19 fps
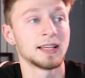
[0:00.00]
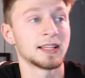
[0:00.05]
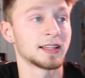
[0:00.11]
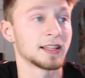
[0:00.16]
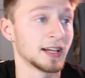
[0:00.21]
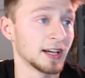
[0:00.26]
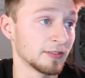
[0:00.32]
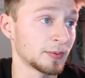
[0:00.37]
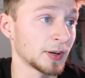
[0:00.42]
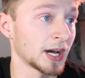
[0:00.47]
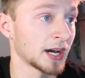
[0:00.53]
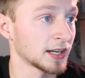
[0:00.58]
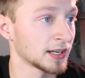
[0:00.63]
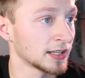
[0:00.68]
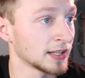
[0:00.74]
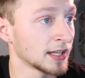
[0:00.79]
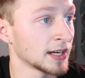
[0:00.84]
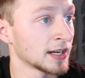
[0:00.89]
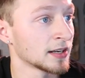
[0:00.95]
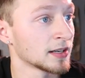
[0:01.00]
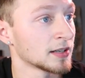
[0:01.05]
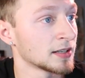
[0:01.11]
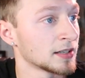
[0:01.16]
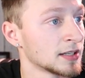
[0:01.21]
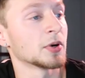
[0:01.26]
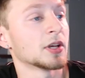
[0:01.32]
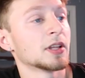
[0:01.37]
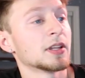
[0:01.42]
They have padding there,
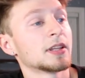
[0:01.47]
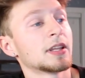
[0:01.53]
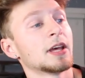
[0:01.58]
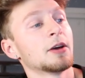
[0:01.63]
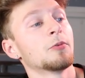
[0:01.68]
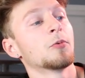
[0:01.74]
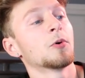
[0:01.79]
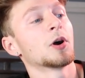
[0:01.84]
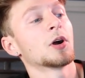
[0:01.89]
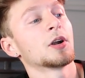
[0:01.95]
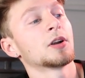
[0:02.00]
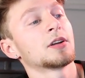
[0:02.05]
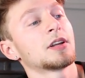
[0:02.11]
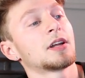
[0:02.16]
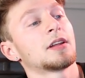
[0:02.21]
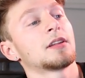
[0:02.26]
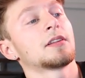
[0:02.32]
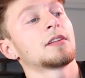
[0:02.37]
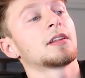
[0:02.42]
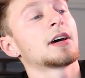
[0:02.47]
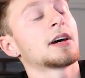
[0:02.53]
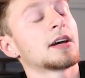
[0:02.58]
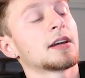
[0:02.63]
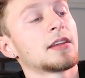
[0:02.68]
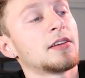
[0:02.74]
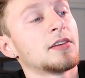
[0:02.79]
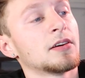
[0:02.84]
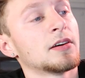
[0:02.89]
but they weren't
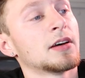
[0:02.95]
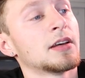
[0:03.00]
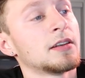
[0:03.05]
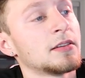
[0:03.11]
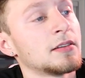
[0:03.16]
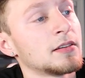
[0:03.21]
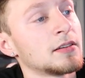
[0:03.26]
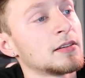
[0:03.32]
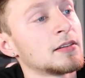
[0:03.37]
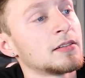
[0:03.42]
that good,